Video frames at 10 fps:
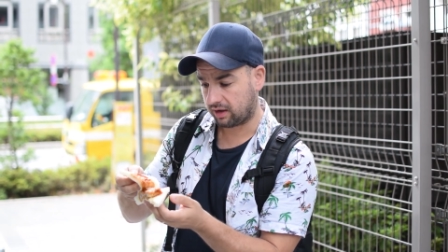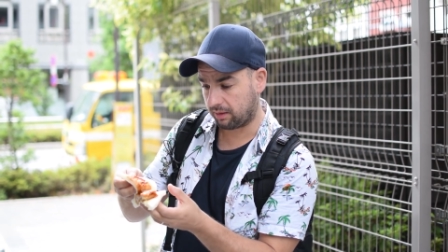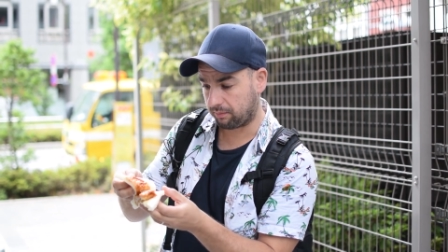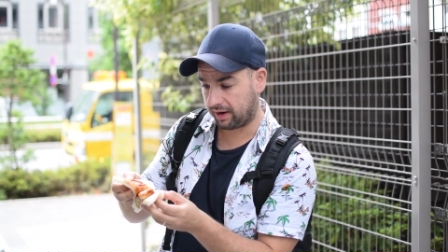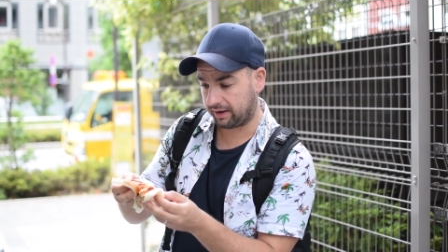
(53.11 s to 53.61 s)

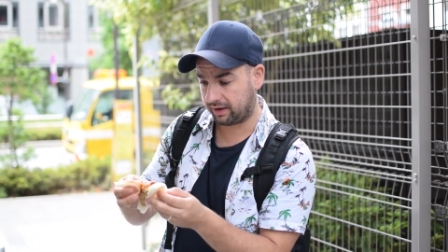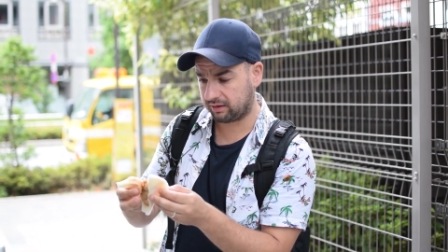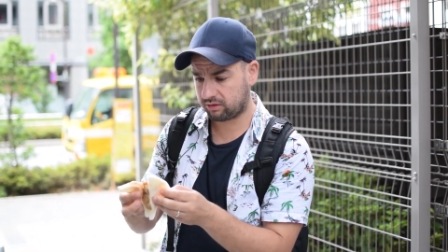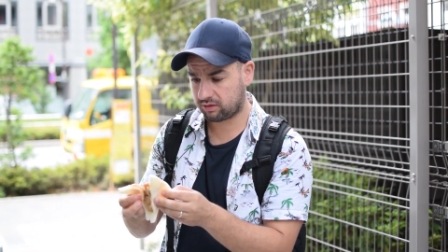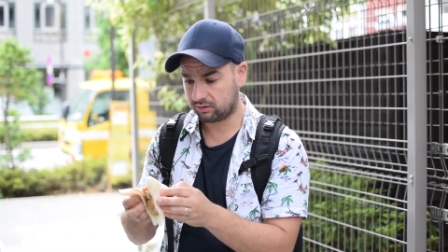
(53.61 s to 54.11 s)
and
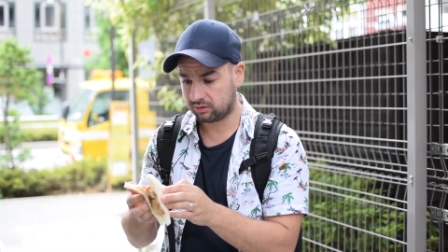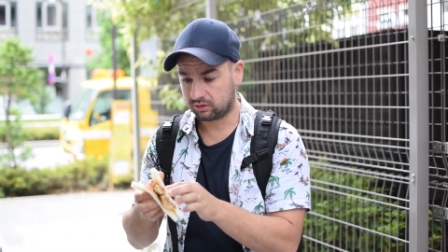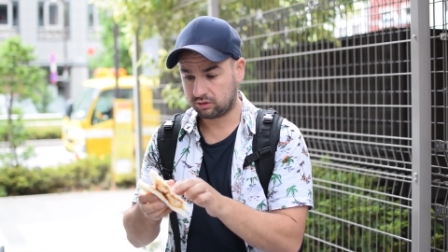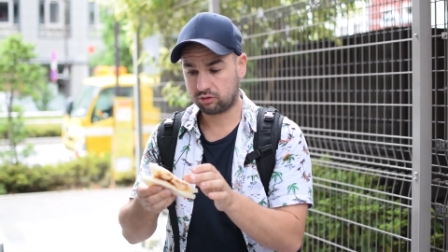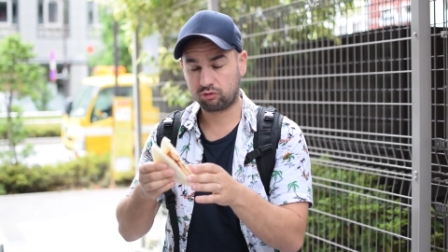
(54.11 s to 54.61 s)
mayonnaise.
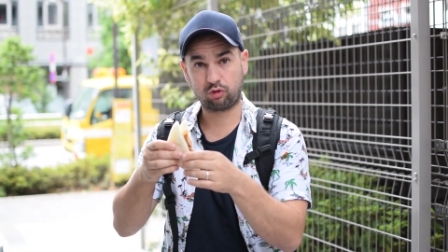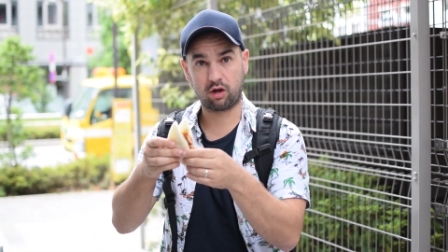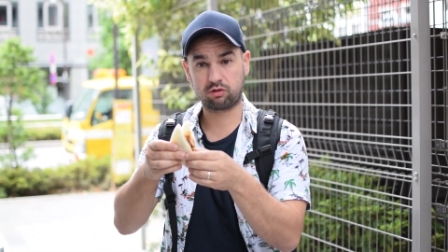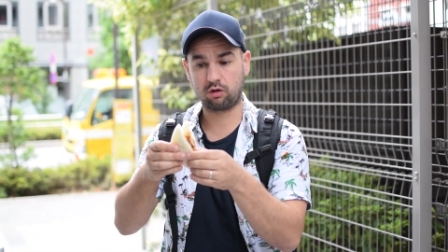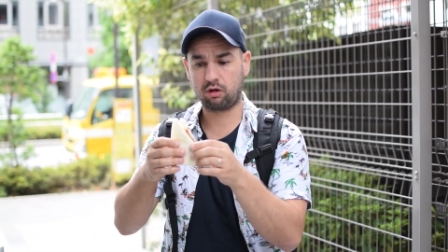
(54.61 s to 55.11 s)

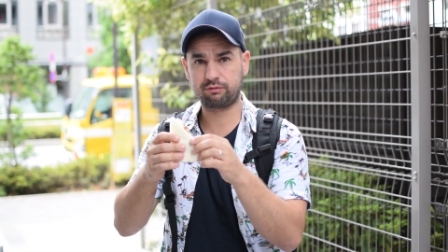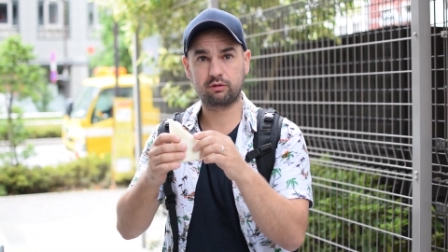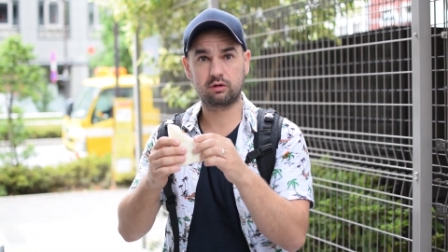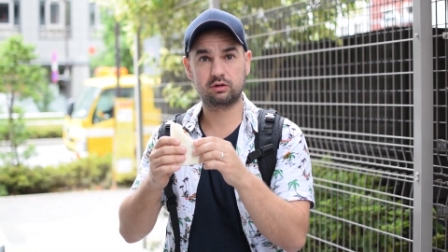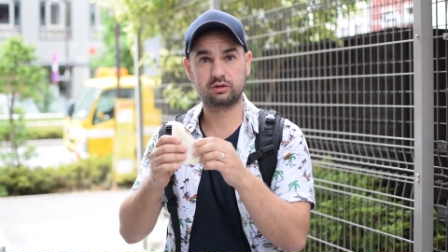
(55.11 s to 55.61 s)
Crust off,
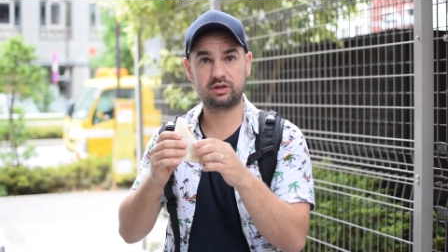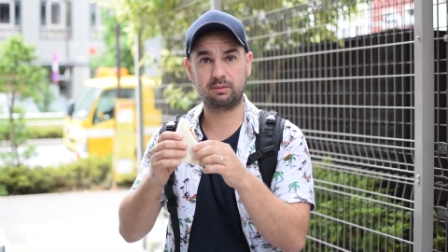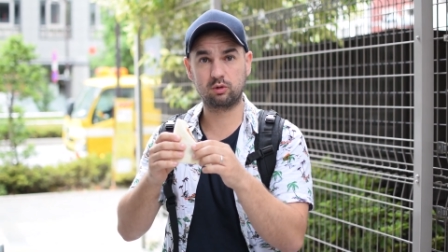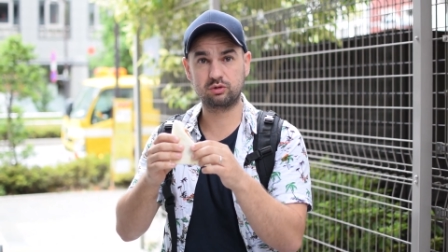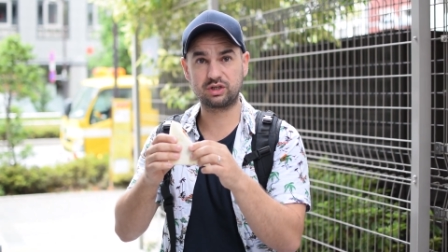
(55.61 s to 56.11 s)
typical